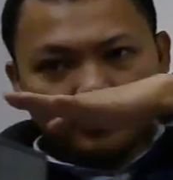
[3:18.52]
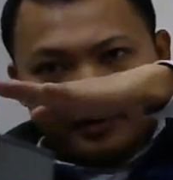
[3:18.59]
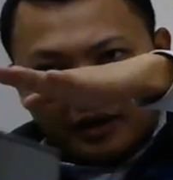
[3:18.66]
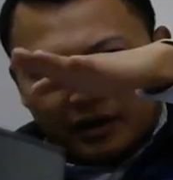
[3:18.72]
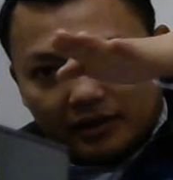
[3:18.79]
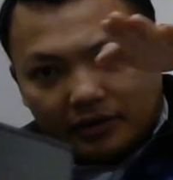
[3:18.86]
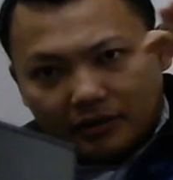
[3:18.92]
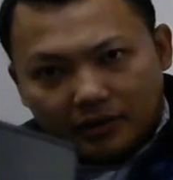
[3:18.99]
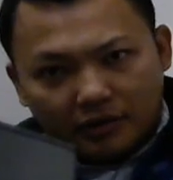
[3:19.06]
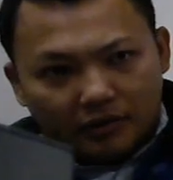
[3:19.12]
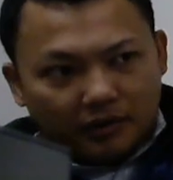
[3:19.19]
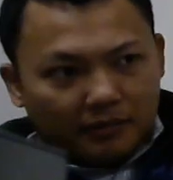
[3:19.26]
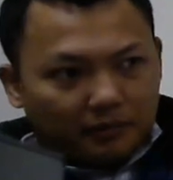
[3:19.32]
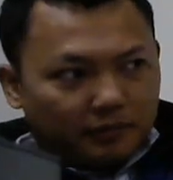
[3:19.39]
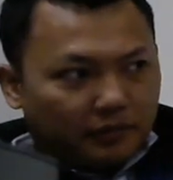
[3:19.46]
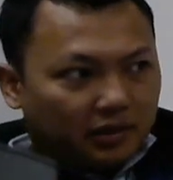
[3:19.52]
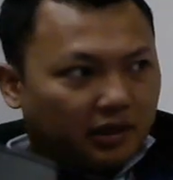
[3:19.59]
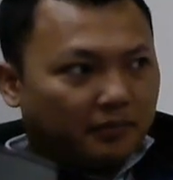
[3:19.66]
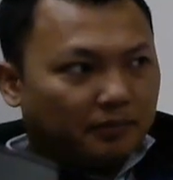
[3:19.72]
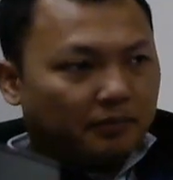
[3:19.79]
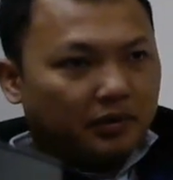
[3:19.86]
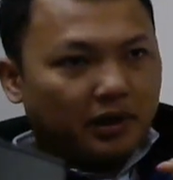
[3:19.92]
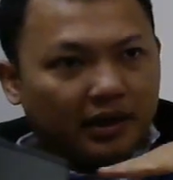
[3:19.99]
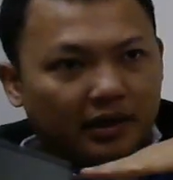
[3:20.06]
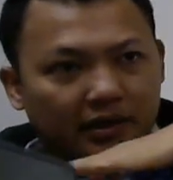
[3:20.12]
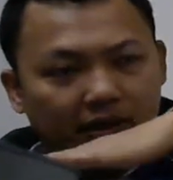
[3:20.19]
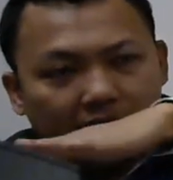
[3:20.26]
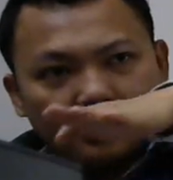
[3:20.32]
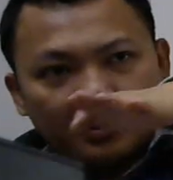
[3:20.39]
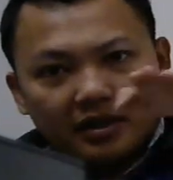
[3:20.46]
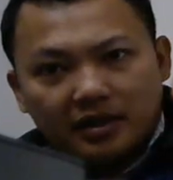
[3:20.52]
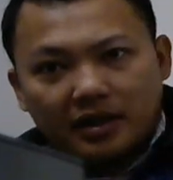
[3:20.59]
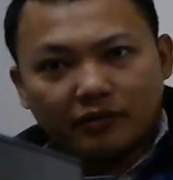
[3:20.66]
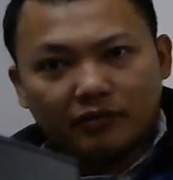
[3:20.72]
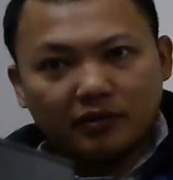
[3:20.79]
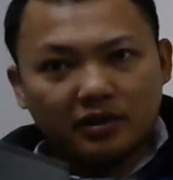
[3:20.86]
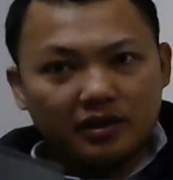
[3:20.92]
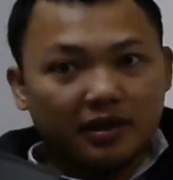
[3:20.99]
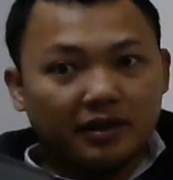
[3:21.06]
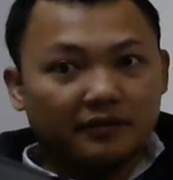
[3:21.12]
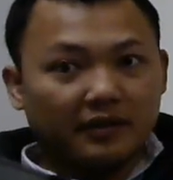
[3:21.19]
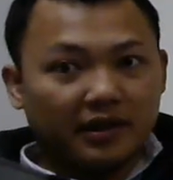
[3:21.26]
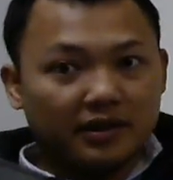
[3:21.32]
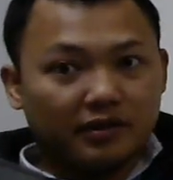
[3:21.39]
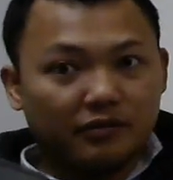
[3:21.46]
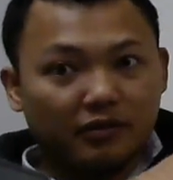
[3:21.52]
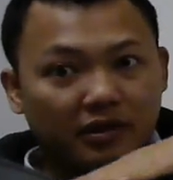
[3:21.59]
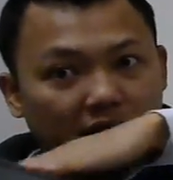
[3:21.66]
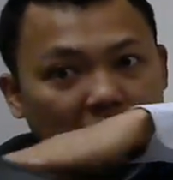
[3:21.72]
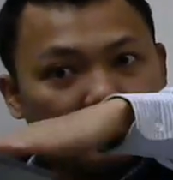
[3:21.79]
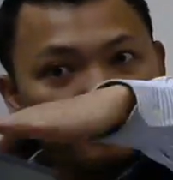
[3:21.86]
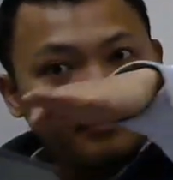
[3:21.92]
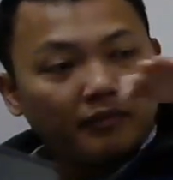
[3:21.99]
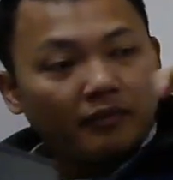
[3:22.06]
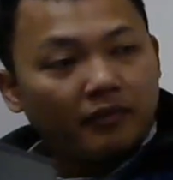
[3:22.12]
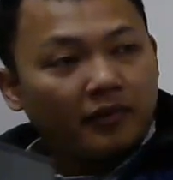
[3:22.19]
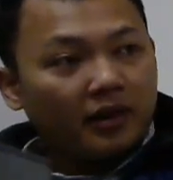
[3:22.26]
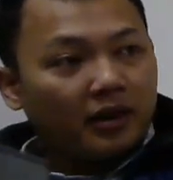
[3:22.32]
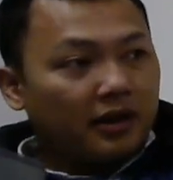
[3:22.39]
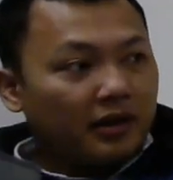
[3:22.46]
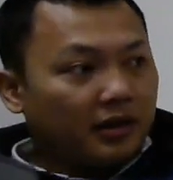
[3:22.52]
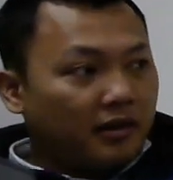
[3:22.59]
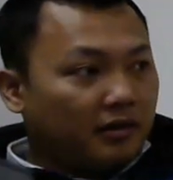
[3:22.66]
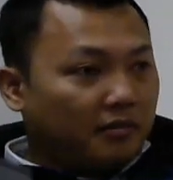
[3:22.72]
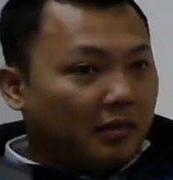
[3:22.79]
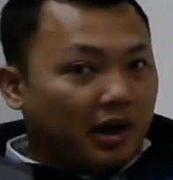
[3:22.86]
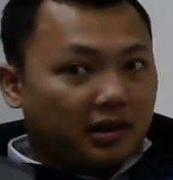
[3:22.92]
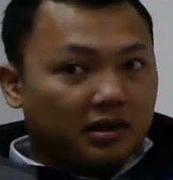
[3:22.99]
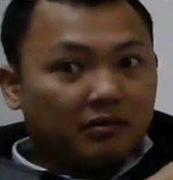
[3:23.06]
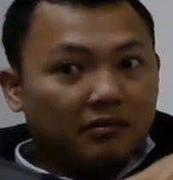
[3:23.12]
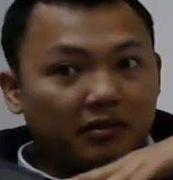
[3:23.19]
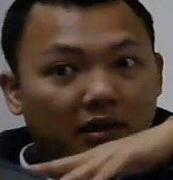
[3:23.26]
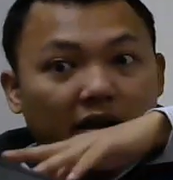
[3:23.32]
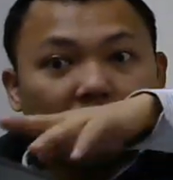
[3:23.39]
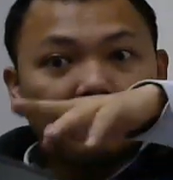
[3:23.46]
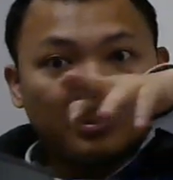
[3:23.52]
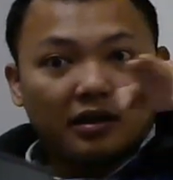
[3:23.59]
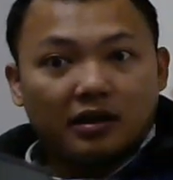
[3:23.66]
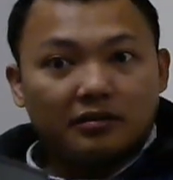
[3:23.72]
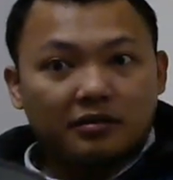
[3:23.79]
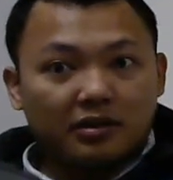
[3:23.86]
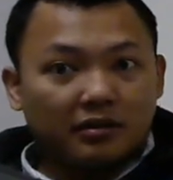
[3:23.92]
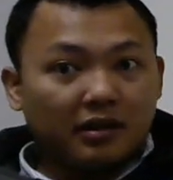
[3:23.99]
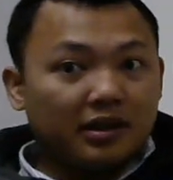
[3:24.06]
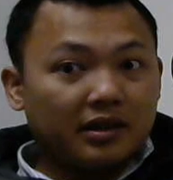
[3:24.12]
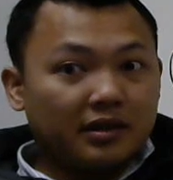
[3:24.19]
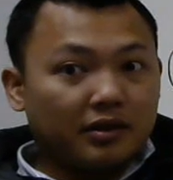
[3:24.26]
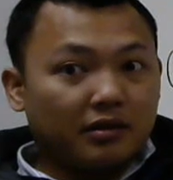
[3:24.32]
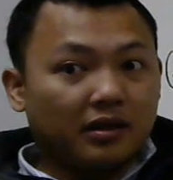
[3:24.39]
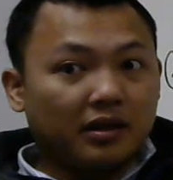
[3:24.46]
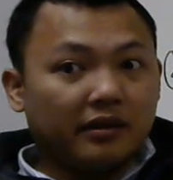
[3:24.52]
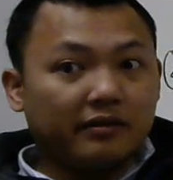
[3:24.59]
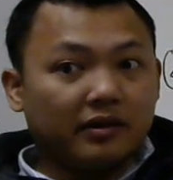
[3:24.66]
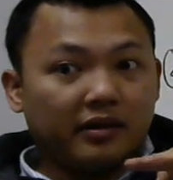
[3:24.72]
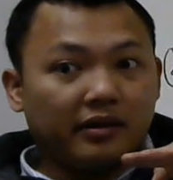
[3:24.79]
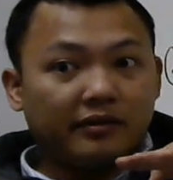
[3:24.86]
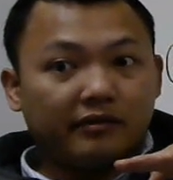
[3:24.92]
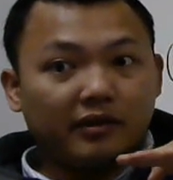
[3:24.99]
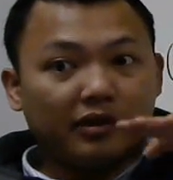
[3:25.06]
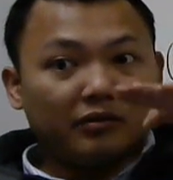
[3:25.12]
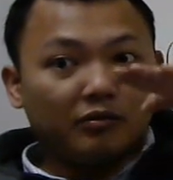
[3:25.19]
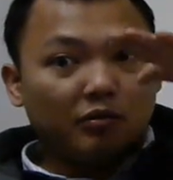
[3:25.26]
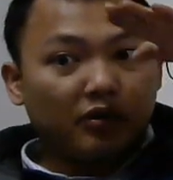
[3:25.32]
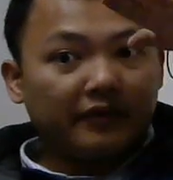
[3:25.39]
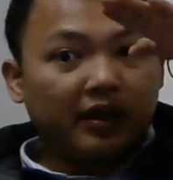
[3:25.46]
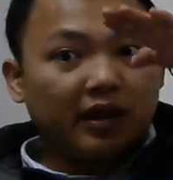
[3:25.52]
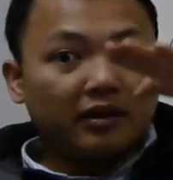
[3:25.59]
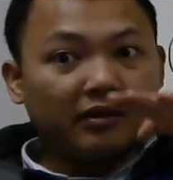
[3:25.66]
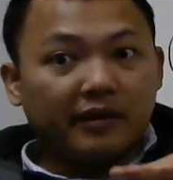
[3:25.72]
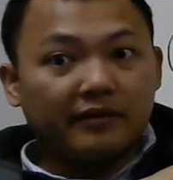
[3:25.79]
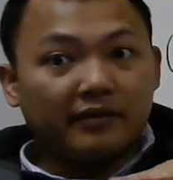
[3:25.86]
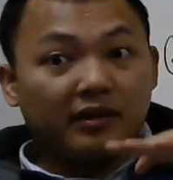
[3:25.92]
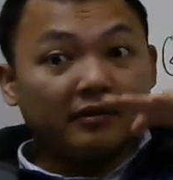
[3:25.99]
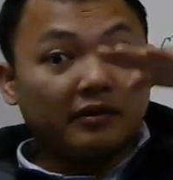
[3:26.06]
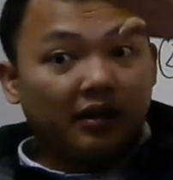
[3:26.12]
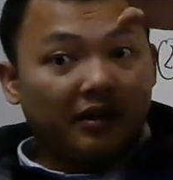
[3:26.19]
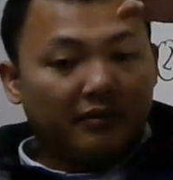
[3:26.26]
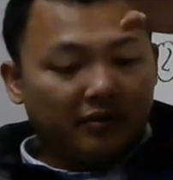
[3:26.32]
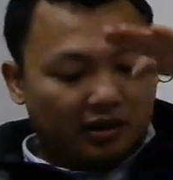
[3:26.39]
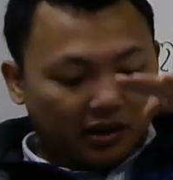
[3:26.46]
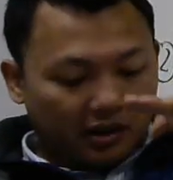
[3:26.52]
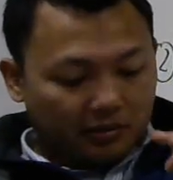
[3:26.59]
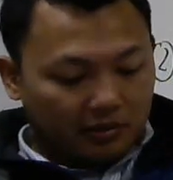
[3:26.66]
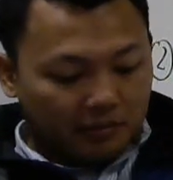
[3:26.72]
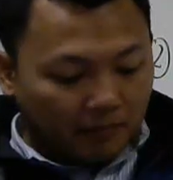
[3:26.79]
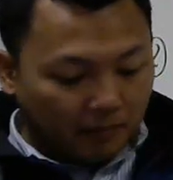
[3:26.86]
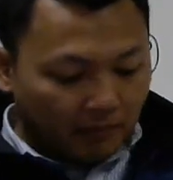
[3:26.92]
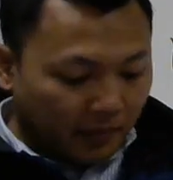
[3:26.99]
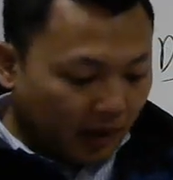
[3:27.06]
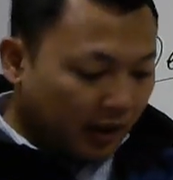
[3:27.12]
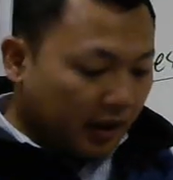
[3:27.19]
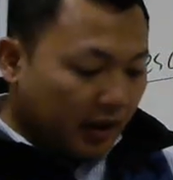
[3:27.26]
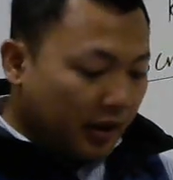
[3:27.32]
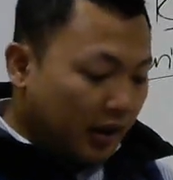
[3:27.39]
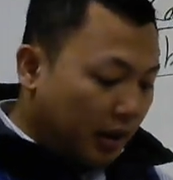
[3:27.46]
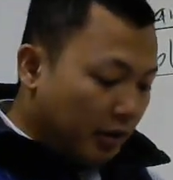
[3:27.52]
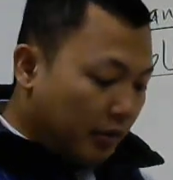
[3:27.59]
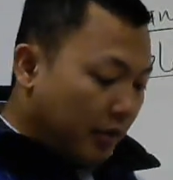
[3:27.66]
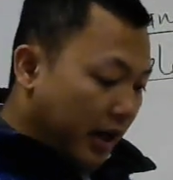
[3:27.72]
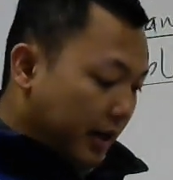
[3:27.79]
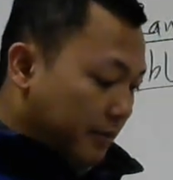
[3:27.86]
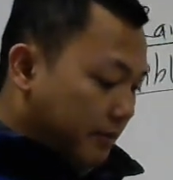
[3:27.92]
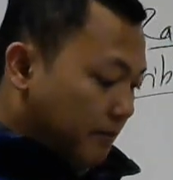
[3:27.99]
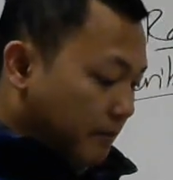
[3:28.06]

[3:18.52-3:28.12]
and the plane intersect with surface with the hill by some level curve. So that is your level curve. When you move that, you have different level curves. All right.